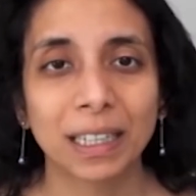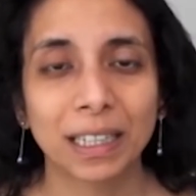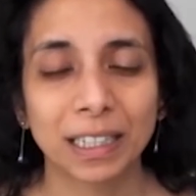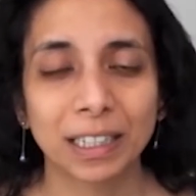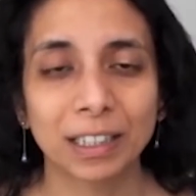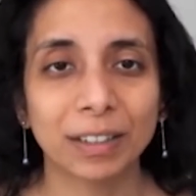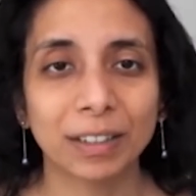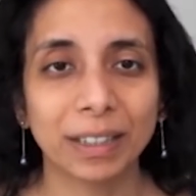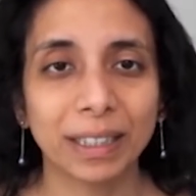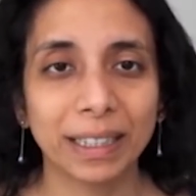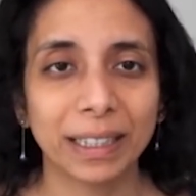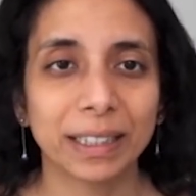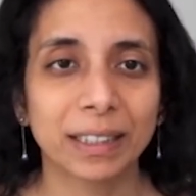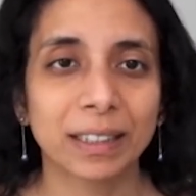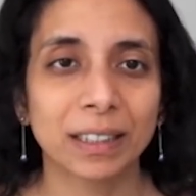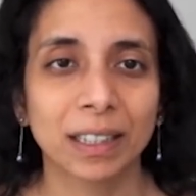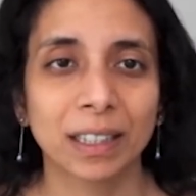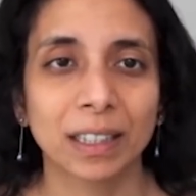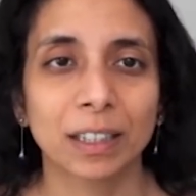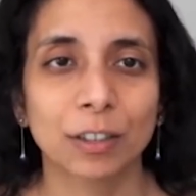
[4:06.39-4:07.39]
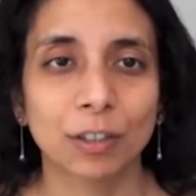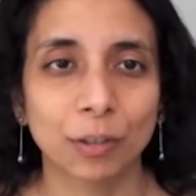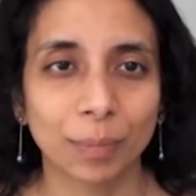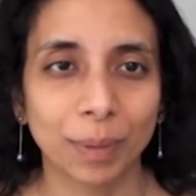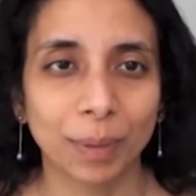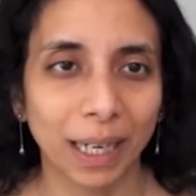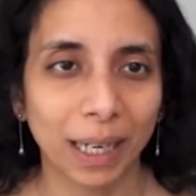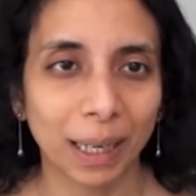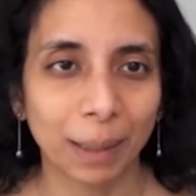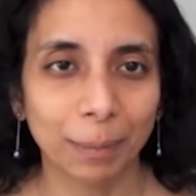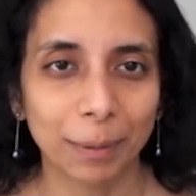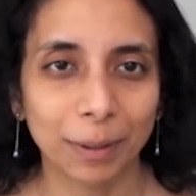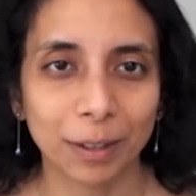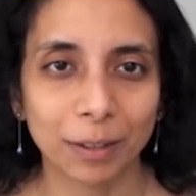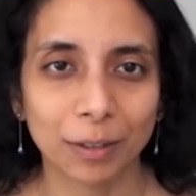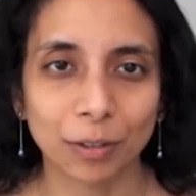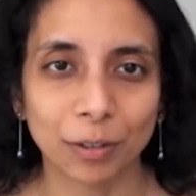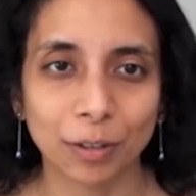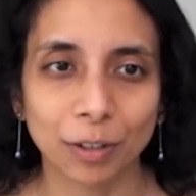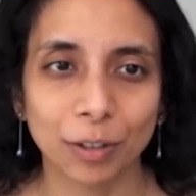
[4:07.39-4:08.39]
You need to be able
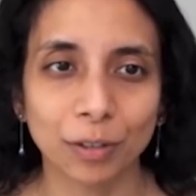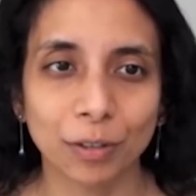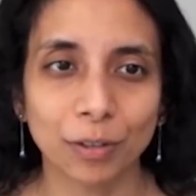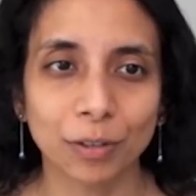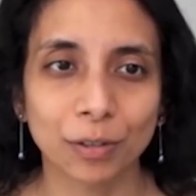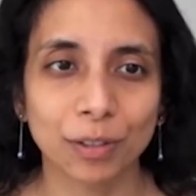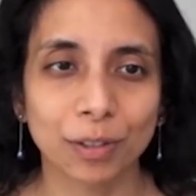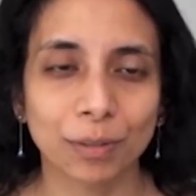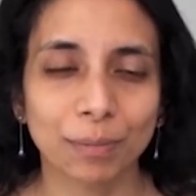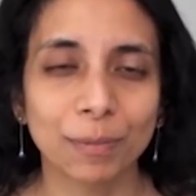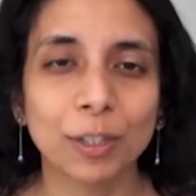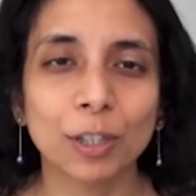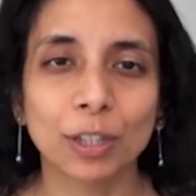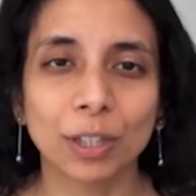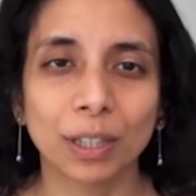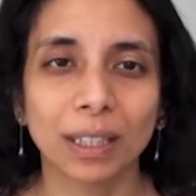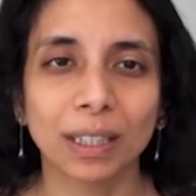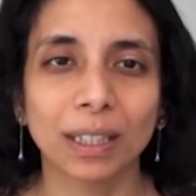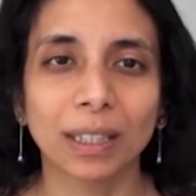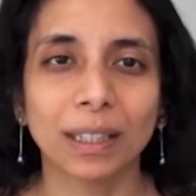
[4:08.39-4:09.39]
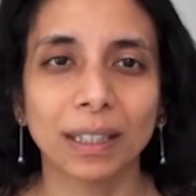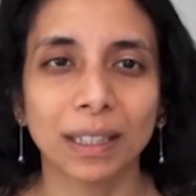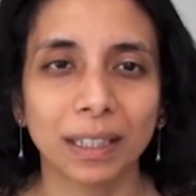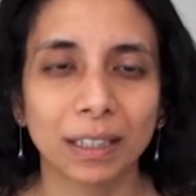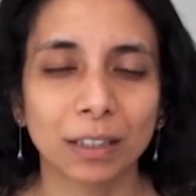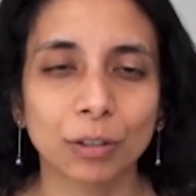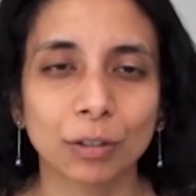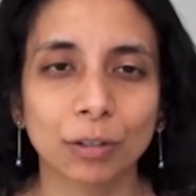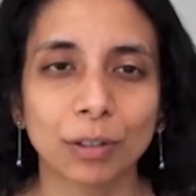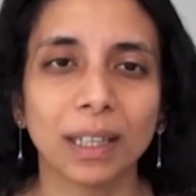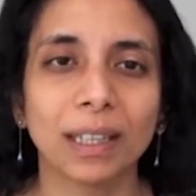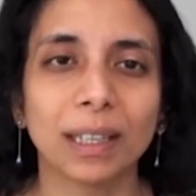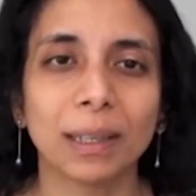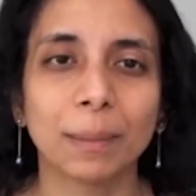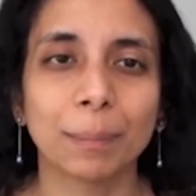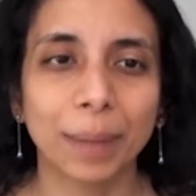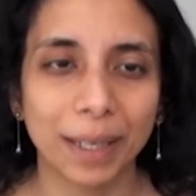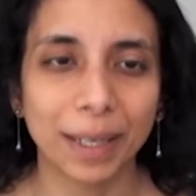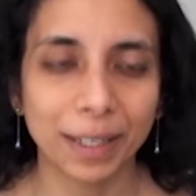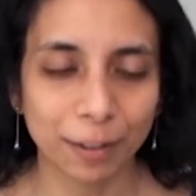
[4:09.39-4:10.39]
to use machine learning to
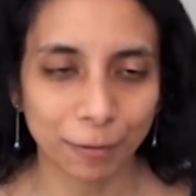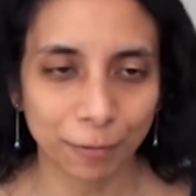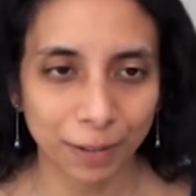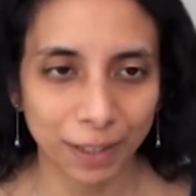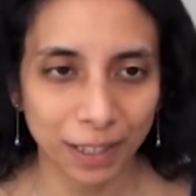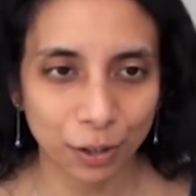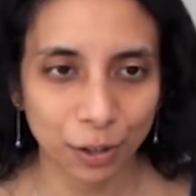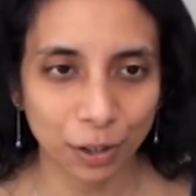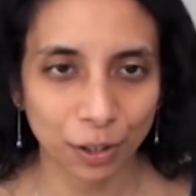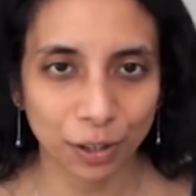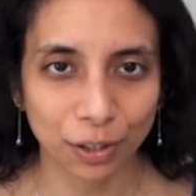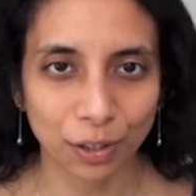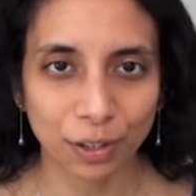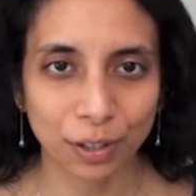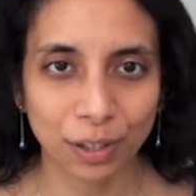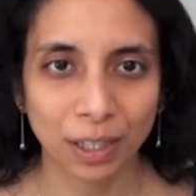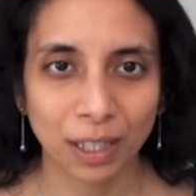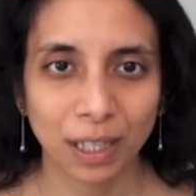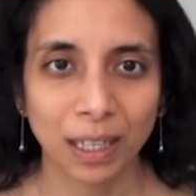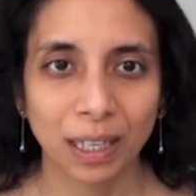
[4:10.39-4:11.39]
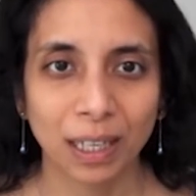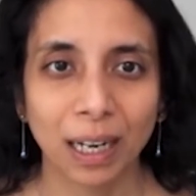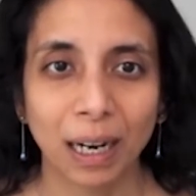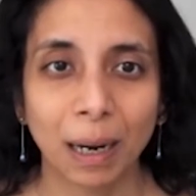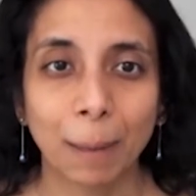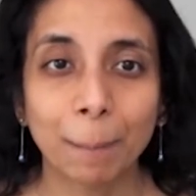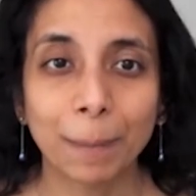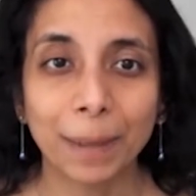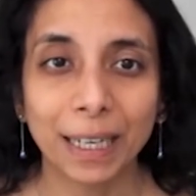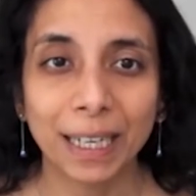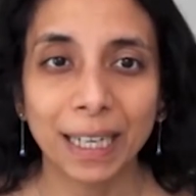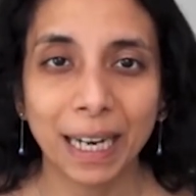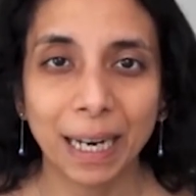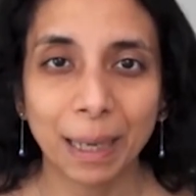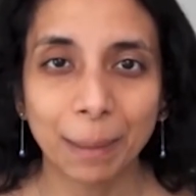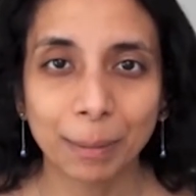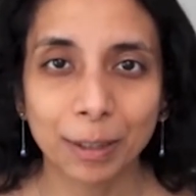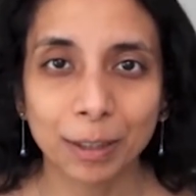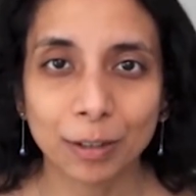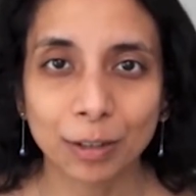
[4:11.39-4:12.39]
learn better features, be
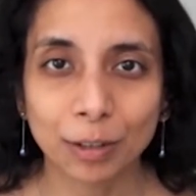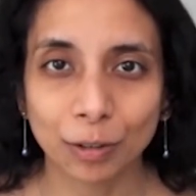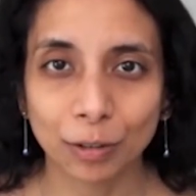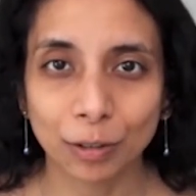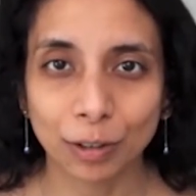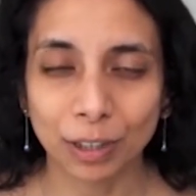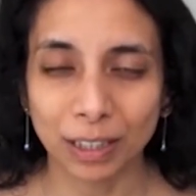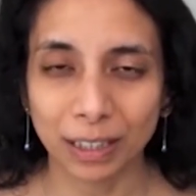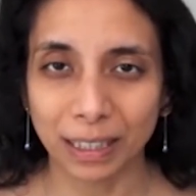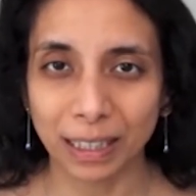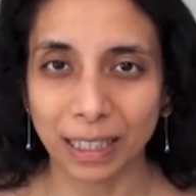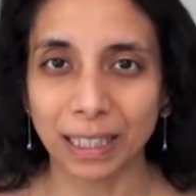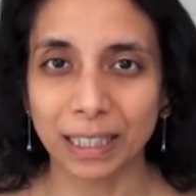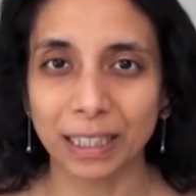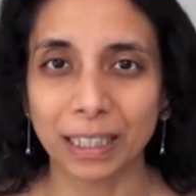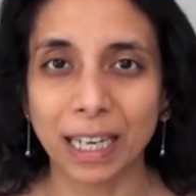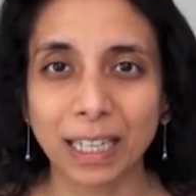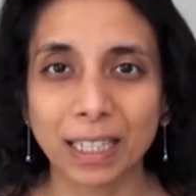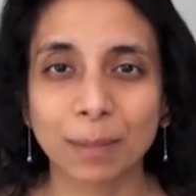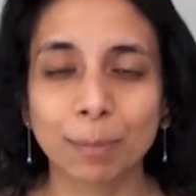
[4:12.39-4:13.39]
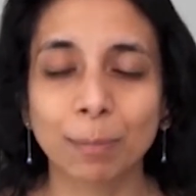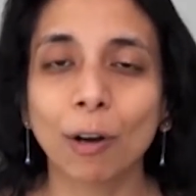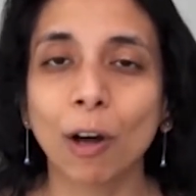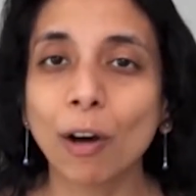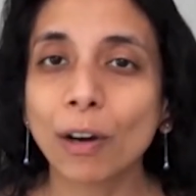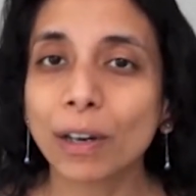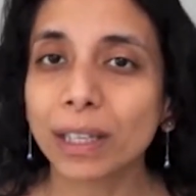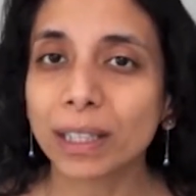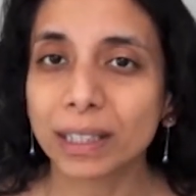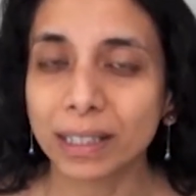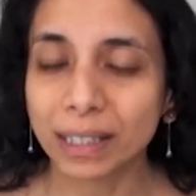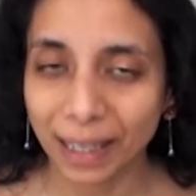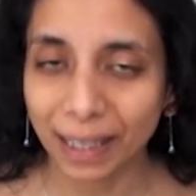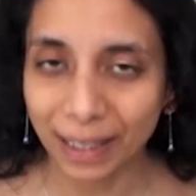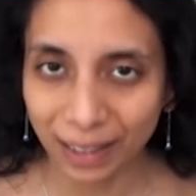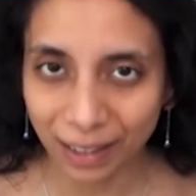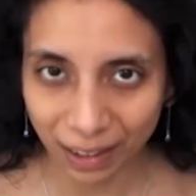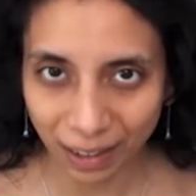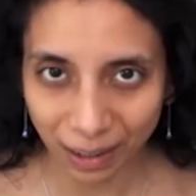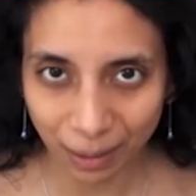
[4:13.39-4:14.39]
able to exploit
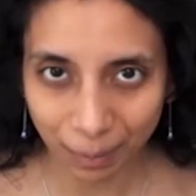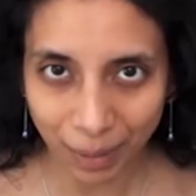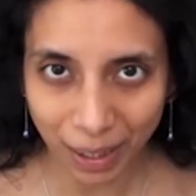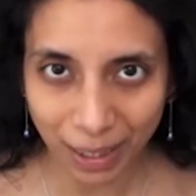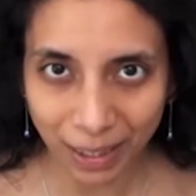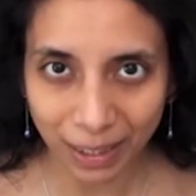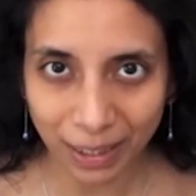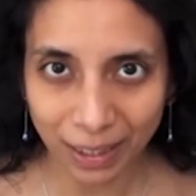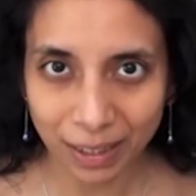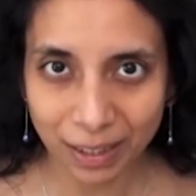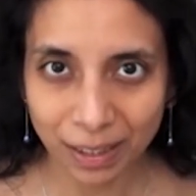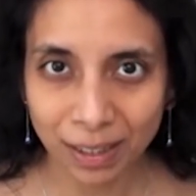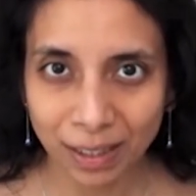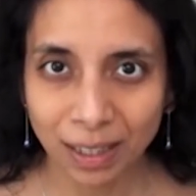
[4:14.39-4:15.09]
data in many